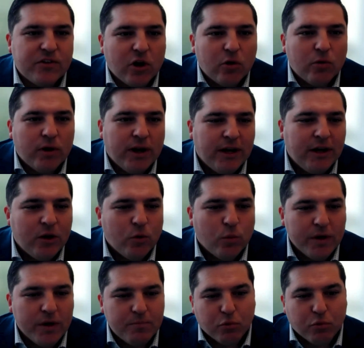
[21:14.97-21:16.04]
So
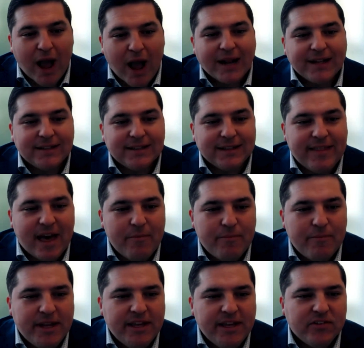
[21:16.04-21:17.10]
what practically that
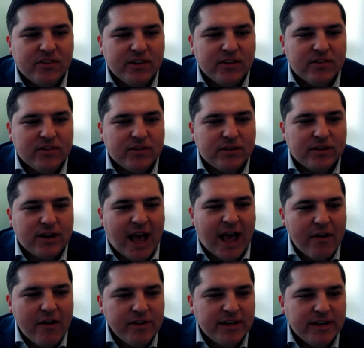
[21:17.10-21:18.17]
means is
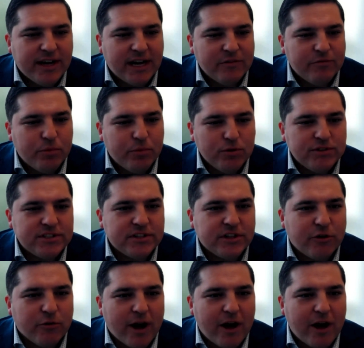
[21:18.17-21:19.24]
having kind of boots on the
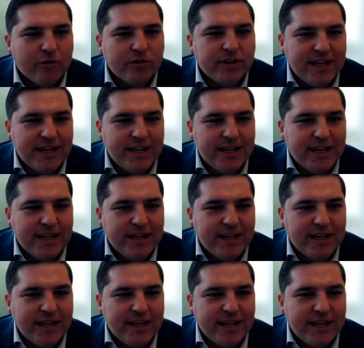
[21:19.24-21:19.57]
ground,